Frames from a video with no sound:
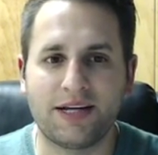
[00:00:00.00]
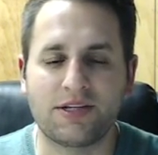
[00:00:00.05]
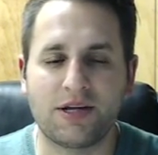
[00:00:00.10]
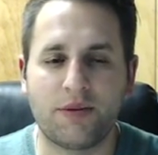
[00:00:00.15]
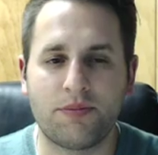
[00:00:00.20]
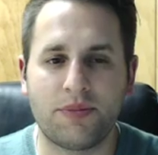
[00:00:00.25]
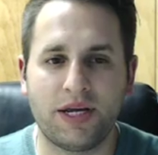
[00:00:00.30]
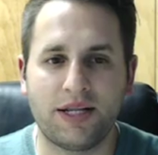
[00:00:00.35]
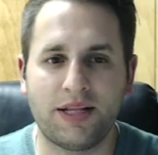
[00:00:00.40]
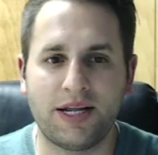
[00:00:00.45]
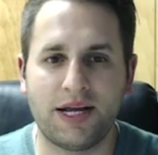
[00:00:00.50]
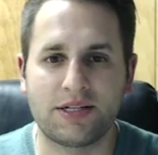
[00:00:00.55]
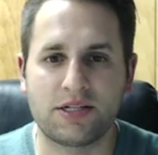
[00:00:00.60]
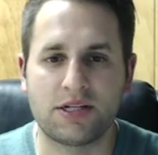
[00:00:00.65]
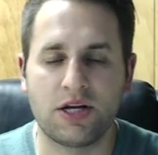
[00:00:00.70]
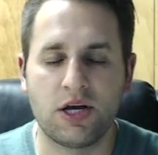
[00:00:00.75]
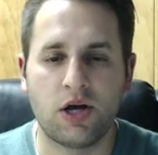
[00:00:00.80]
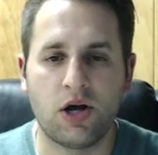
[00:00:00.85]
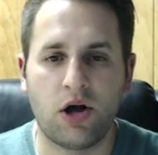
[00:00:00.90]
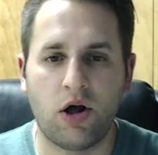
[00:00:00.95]
something that's
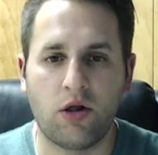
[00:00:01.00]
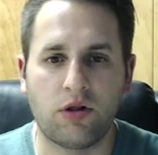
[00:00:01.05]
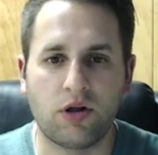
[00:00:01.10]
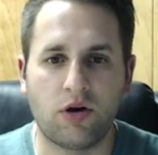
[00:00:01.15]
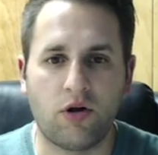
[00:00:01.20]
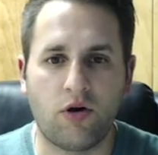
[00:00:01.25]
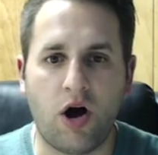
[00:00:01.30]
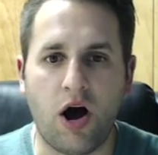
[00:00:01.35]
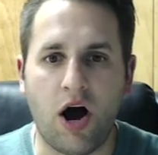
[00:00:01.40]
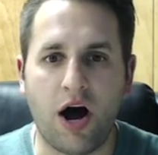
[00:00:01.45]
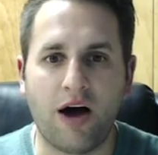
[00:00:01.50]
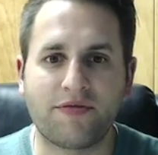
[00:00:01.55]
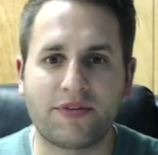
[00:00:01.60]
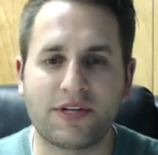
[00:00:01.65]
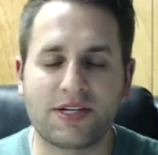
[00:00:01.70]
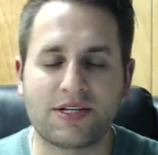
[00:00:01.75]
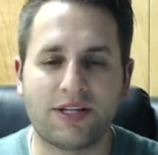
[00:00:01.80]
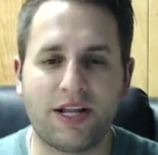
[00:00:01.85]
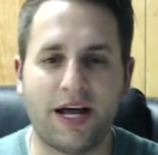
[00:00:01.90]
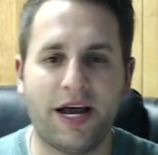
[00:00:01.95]
a little off
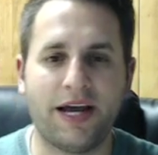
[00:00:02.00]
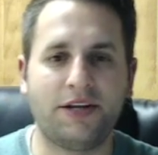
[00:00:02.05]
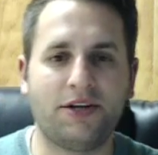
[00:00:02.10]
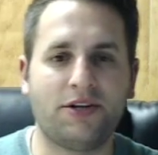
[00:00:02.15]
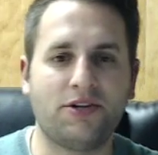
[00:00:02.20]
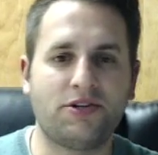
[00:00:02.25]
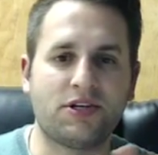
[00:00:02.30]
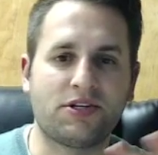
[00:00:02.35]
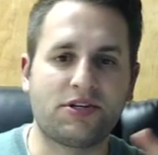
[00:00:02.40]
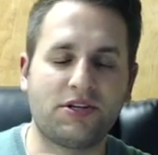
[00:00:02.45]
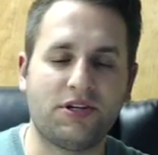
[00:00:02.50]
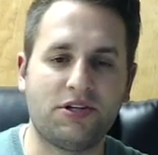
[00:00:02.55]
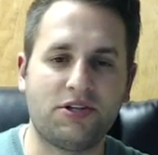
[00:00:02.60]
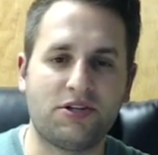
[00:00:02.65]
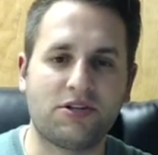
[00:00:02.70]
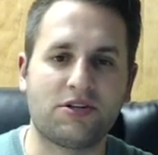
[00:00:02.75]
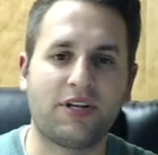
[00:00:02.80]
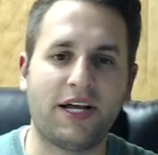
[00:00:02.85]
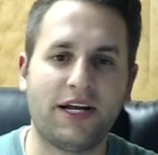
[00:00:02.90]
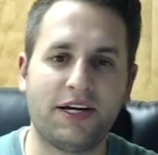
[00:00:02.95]
the slide, and you
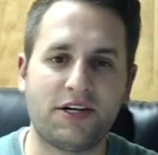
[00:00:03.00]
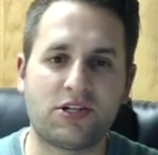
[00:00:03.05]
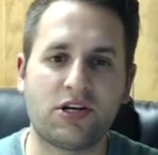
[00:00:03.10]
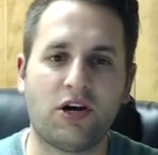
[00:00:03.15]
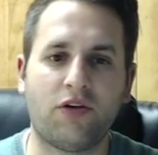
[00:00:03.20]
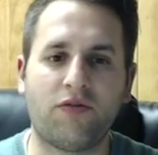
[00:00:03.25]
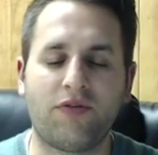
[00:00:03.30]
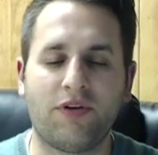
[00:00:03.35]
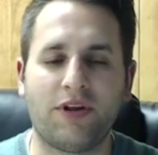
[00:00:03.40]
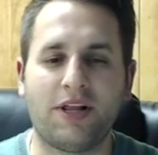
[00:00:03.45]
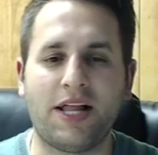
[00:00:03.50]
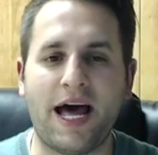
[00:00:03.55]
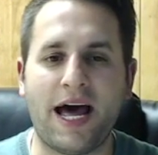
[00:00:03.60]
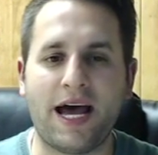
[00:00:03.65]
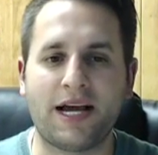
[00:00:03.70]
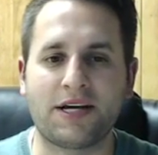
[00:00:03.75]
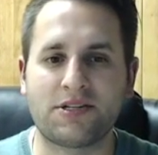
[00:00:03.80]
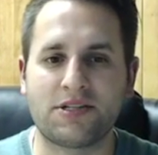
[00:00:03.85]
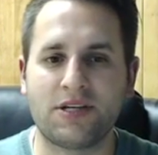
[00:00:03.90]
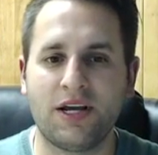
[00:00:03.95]
just let yourself
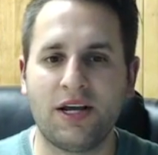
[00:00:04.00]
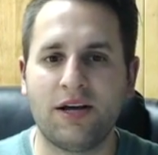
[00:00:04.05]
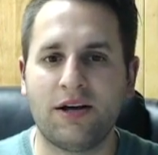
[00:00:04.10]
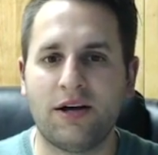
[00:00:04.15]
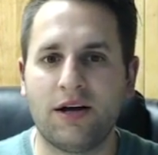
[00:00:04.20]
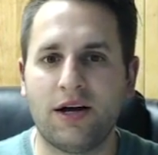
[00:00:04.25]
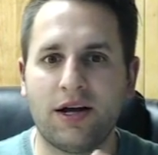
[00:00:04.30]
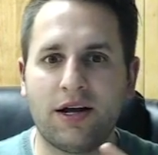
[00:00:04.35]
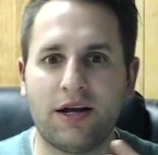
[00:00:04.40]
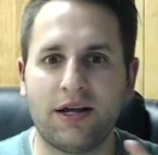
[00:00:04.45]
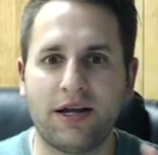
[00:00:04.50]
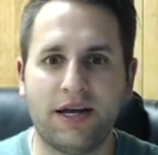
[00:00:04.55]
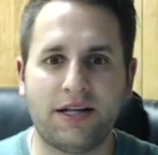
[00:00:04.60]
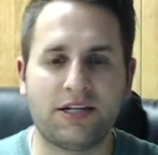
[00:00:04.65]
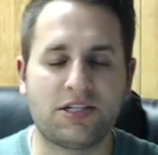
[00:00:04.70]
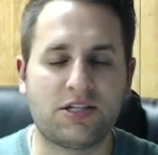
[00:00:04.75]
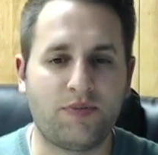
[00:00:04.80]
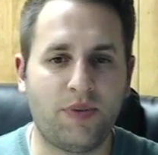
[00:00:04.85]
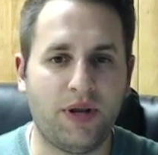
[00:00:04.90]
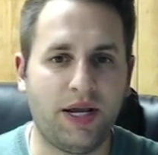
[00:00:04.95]
relax
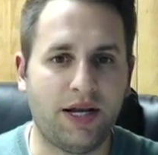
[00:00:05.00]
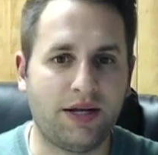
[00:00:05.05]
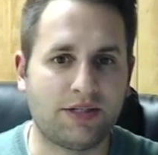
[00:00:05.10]
and speak